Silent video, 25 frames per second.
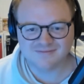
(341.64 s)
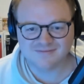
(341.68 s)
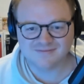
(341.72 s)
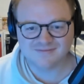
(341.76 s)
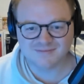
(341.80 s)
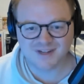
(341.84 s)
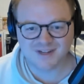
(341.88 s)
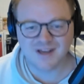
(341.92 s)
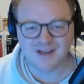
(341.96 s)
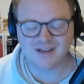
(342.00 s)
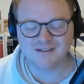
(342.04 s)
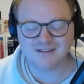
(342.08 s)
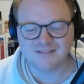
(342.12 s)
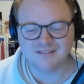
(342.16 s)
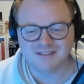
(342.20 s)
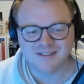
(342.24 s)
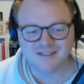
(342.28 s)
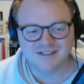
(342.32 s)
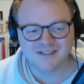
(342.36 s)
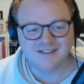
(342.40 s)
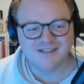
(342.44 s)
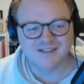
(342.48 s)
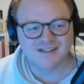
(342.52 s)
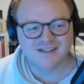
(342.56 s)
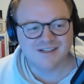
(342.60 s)
Yeah.
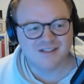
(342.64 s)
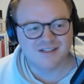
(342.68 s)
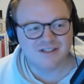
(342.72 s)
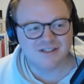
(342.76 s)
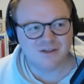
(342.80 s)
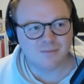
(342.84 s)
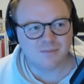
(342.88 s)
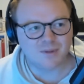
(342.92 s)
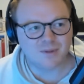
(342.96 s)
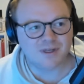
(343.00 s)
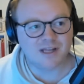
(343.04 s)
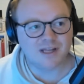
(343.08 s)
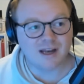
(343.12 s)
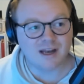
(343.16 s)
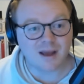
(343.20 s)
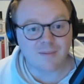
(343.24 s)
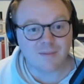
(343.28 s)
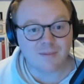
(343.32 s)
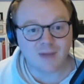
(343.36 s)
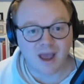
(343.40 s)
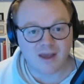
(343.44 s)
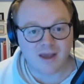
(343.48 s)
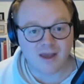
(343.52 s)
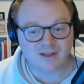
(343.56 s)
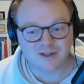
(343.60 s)
So, but then
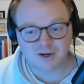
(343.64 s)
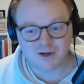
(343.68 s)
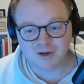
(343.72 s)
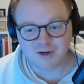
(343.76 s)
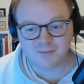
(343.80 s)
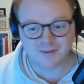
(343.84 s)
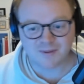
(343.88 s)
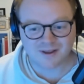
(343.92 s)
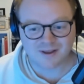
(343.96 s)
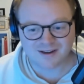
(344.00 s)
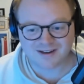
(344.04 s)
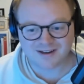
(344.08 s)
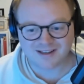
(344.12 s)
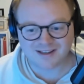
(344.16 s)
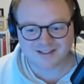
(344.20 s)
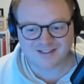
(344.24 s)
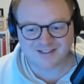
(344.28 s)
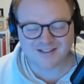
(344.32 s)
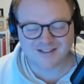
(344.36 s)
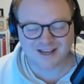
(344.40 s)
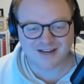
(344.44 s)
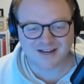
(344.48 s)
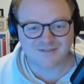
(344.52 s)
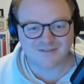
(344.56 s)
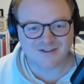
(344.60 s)
I started playing the
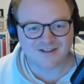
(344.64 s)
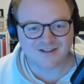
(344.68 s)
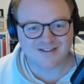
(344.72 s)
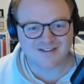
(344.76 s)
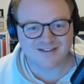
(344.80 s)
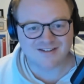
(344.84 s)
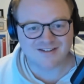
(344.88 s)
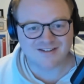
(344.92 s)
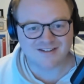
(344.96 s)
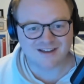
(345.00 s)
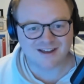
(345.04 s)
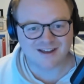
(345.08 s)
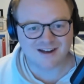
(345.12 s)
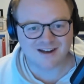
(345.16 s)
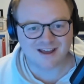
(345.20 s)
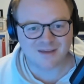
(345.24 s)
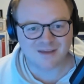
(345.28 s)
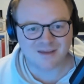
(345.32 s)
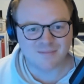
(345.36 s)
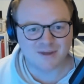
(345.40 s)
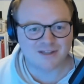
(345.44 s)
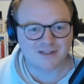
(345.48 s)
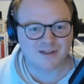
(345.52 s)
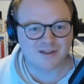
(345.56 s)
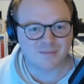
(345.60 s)
side events, and I
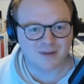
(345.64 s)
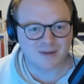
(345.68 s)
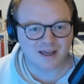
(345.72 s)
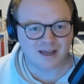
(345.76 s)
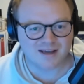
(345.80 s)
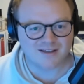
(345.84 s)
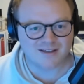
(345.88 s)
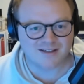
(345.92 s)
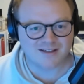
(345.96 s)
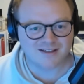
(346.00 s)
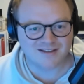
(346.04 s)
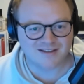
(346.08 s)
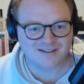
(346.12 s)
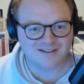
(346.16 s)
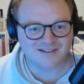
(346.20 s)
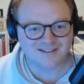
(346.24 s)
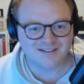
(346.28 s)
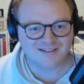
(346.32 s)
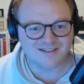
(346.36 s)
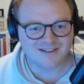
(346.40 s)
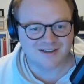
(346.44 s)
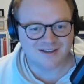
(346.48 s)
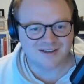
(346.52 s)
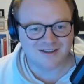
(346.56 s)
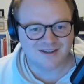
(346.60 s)
picked up Legacy.
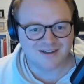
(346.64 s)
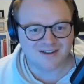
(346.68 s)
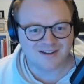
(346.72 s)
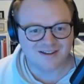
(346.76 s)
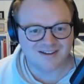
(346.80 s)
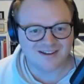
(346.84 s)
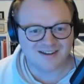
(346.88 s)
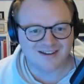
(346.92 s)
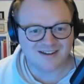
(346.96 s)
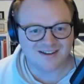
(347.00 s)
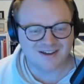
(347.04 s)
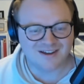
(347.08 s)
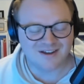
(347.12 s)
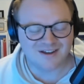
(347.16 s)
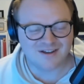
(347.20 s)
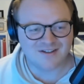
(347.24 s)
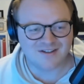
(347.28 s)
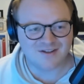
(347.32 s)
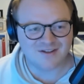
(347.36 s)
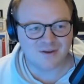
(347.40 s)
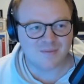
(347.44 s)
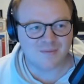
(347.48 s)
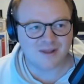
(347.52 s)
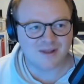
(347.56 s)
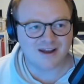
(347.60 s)

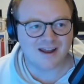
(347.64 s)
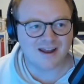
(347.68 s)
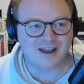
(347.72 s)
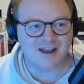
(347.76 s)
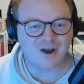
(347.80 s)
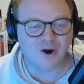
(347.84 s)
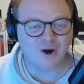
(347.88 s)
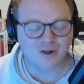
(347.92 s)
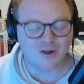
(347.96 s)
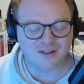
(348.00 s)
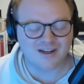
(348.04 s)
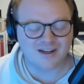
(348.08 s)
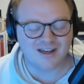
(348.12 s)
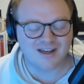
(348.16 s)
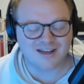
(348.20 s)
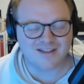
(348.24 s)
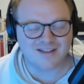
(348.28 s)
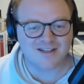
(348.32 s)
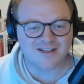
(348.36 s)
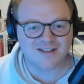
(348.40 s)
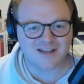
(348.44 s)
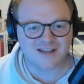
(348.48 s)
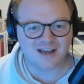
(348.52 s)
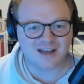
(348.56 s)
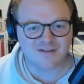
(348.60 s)
So I played all the
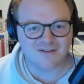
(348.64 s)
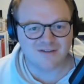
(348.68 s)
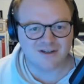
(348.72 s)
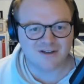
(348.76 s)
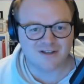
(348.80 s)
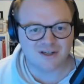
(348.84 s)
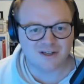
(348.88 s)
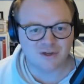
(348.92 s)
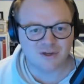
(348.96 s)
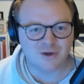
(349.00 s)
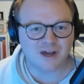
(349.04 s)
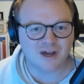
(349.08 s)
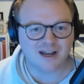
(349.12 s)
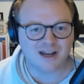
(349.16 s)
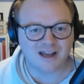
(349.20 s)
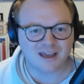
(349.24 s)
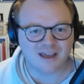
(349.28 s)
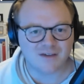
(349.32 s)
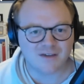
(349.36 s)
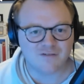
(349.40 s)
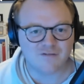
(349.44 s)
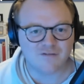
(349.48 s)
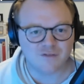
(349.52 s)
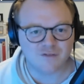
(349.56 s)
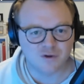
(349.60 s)
Legacy side events, and you got
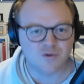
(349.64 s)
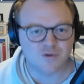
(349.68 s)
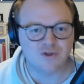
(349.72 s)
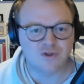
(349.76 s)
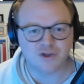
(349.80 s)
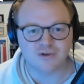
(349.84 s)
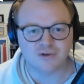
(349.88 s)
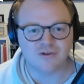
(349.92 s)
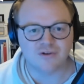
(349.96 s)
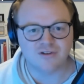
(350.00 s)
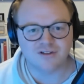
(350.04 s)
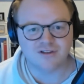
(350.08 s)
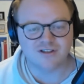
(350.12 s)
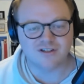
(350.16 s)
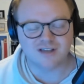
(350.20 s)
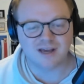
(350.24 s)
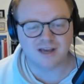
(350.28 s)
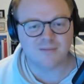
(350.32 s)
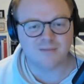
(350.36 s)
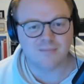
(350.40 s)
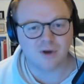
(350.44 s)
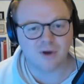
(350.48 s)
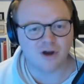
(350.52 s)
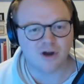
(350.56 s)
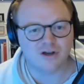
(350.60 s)
a future
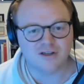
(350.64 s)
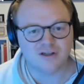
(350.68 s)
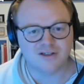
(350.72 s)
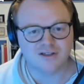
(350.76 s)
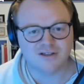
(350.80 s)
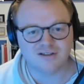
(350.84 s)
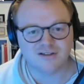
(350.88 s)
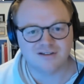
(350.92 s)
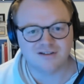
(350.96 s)
side box